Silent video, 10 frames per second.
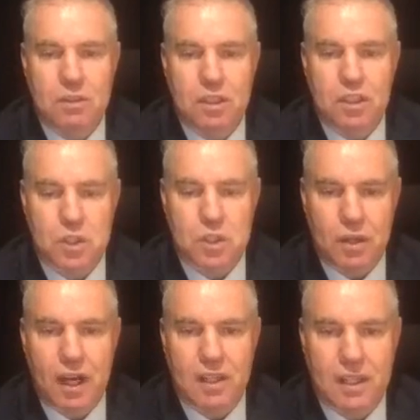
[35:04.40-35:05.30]

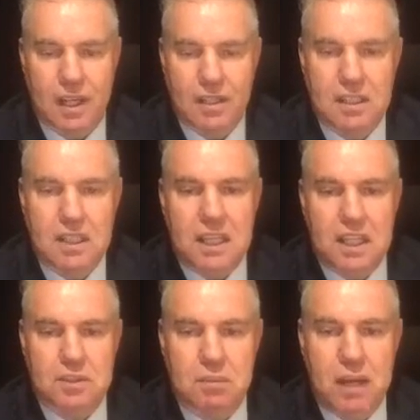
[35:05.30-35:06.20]
Australia is
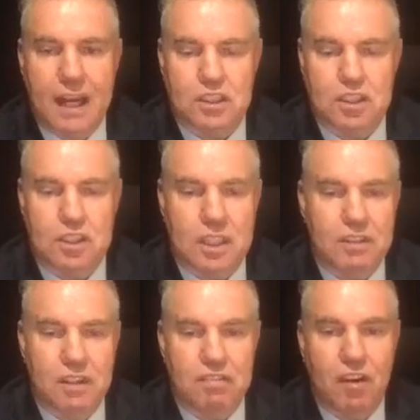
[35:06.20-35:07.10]
about
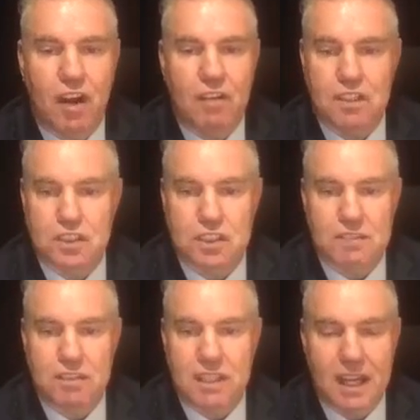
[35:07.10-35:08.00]
75 to
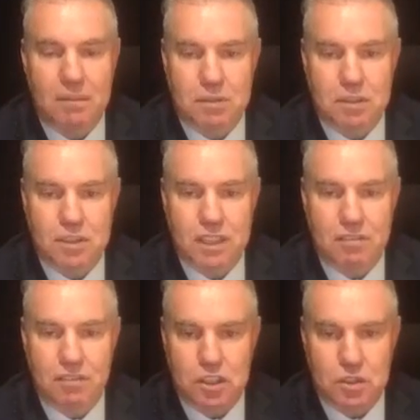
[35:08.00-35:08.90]
78% of the
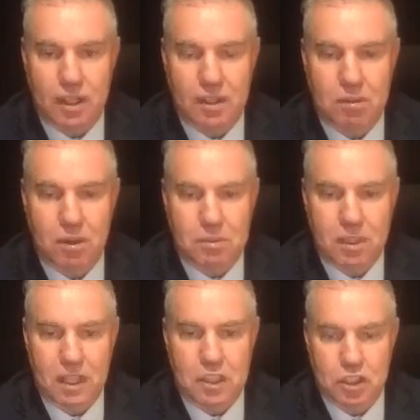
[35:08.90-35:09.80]
Australian
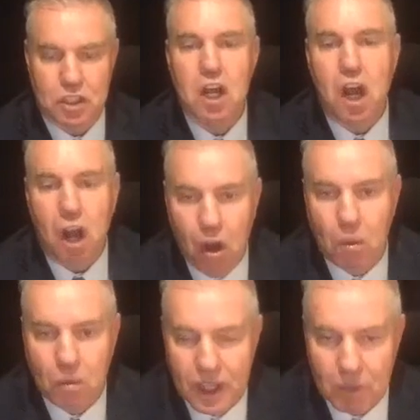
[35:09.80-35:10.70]
population
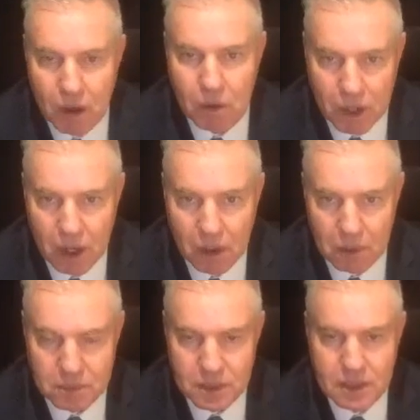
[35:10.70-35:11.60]
own their own
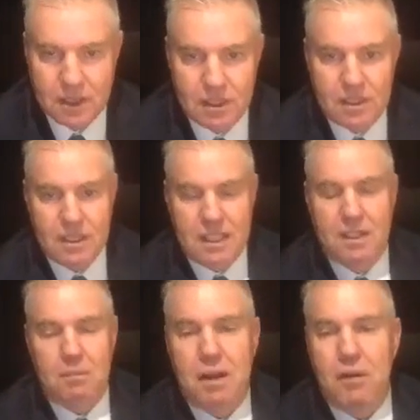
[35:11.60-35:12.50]
home. In
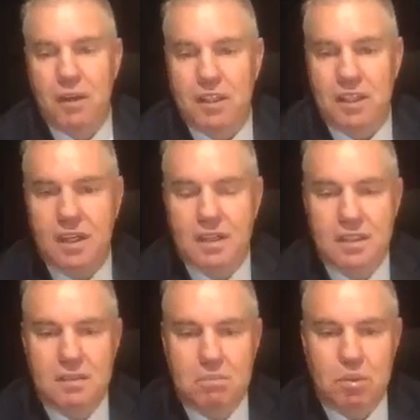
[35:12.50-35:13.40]
America,
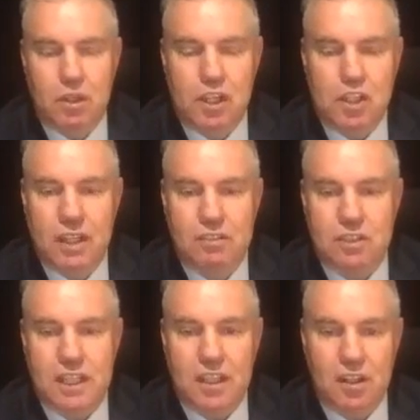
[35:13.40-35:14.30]

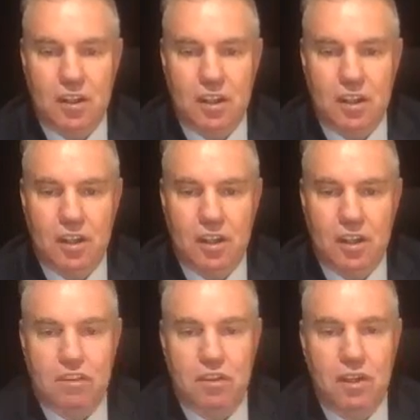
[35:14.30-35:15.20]
pre-GFC, it got up to like
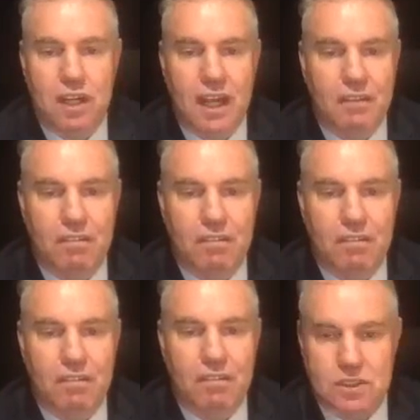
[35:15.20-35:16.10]
38,
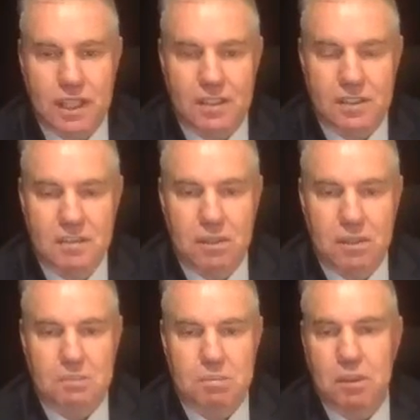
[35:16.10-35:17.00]
40%, but
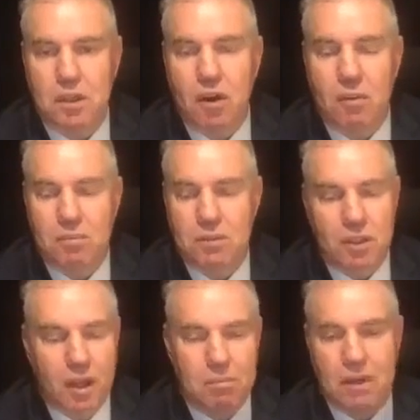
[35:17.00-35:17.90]
that's probably gone, but you
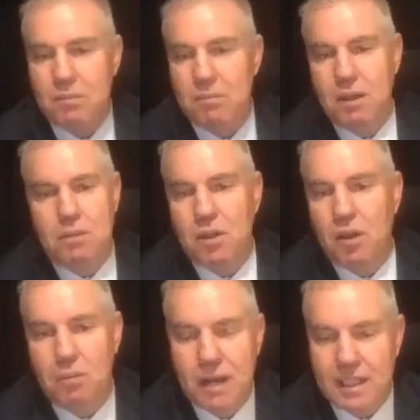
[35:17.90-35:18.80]
know better than me, but gone
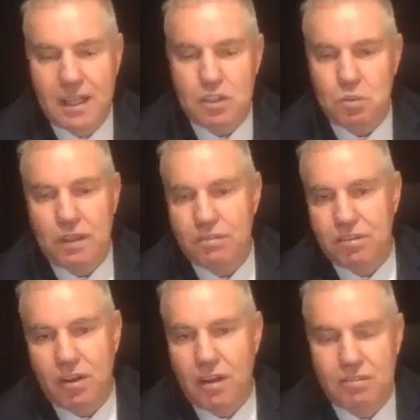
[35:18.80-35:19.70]
back now to
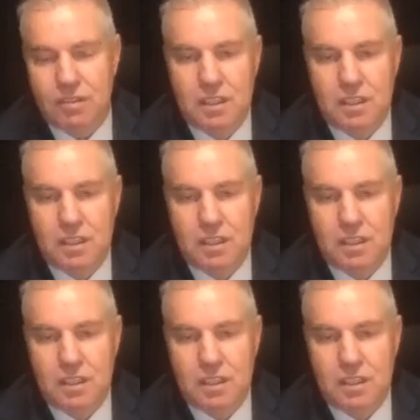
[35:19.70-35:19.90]
25,